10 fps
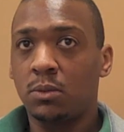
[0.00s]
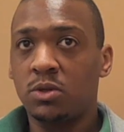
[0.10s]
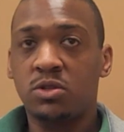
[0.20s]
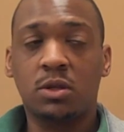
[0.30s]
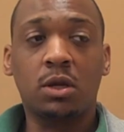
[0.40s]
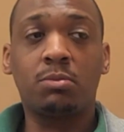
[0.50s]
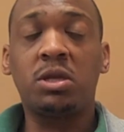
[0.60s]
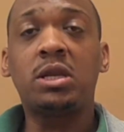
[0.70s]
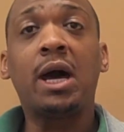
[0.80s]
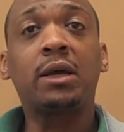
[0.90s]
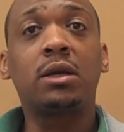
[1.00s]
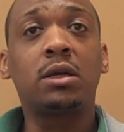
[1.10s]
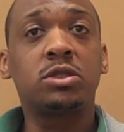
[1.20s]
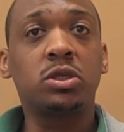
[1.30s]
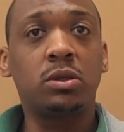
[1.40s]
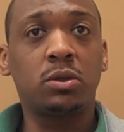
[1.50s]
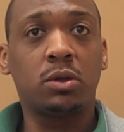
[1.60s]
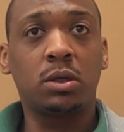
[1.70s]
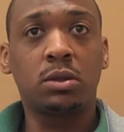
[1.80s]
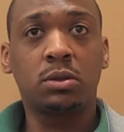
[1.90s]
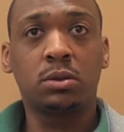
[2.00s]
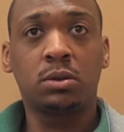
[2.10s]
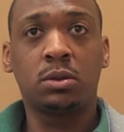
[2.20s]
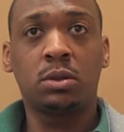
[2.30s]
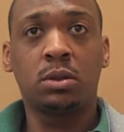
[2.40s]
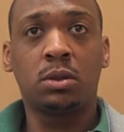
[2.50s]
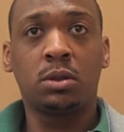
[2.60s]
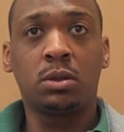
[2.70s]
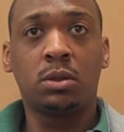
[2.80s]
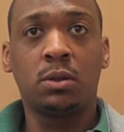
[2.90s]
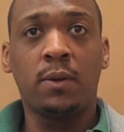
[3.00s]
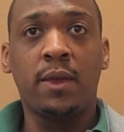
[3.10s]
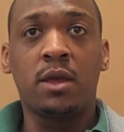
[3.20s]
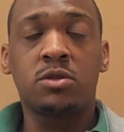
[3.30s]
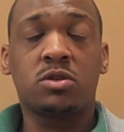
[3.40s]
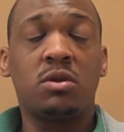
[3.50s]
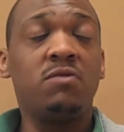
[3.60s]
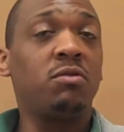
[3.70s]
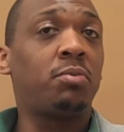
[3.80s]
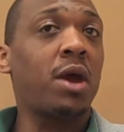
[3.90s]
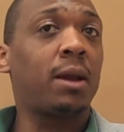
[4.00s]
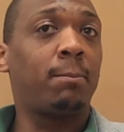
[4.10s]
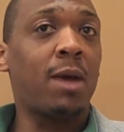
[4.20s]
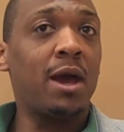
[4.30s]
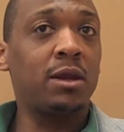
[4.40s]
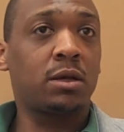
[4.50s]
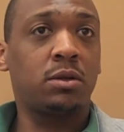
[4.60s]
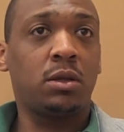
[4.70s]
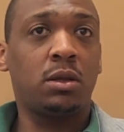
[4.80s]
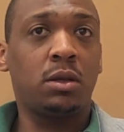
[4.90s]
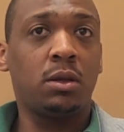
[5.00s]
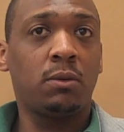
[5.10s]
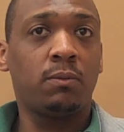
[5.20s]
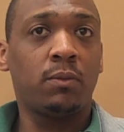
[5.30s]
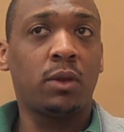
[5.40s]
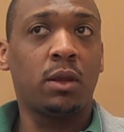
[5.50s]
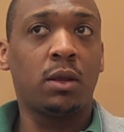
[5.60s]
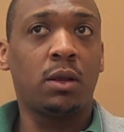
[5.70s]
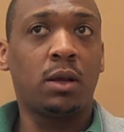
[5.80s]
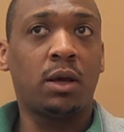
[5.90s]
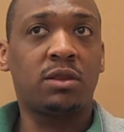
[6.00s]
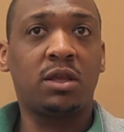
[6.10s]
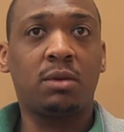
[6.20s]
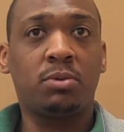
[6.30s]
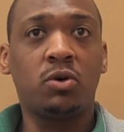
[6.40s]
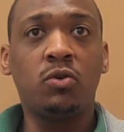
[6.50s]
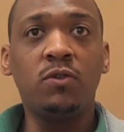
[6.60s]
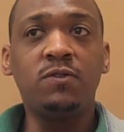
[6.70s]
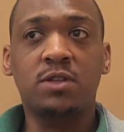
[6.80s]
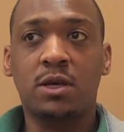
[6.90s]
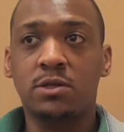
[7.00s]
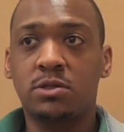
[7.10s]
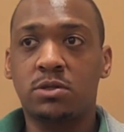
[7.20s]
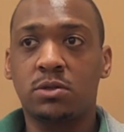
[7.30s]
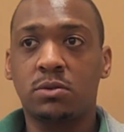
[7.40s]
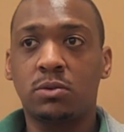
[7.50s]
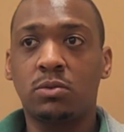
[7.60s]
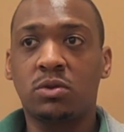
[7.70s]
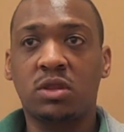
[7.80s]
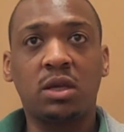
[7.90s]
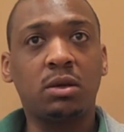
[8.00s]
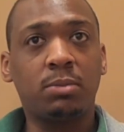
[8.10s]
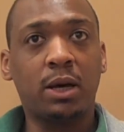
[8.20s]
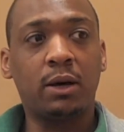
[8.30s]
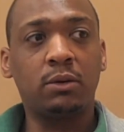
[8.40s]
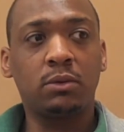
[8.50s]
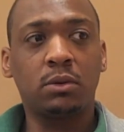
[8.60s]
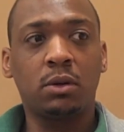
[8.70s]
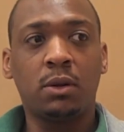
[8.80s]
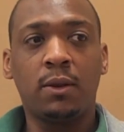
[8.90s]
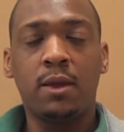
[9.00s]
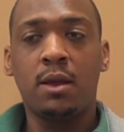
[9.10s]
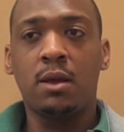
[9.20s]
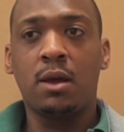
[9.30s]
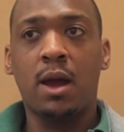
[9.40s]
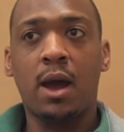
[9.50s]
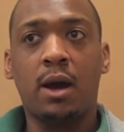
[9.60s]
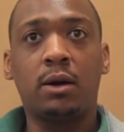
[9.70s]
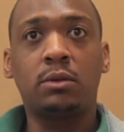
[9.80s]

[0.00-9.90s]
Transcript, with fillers: So they're going to be knocking at your door. So even pragmatically, I think it behooves us to think about how